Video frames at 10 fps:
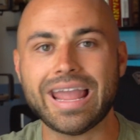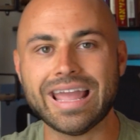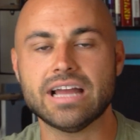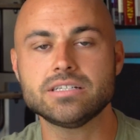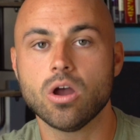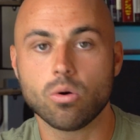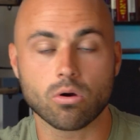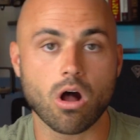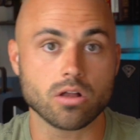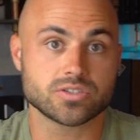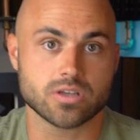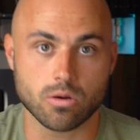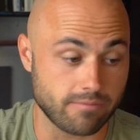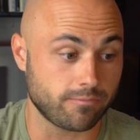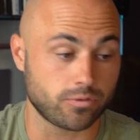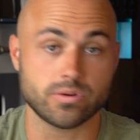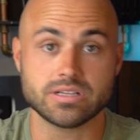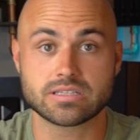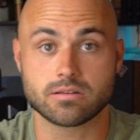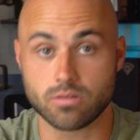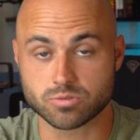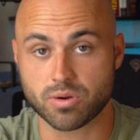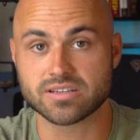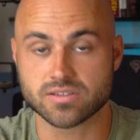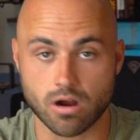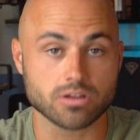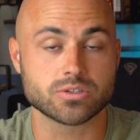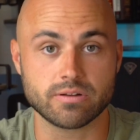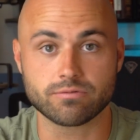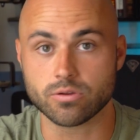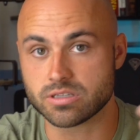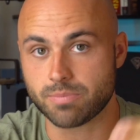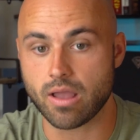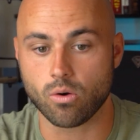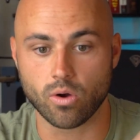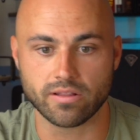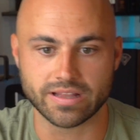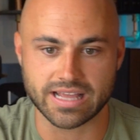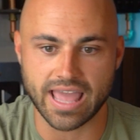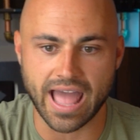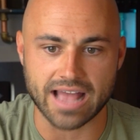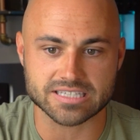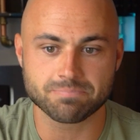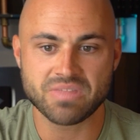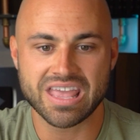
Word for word: and we're also influenced, those prices are also influenced by oil and gas.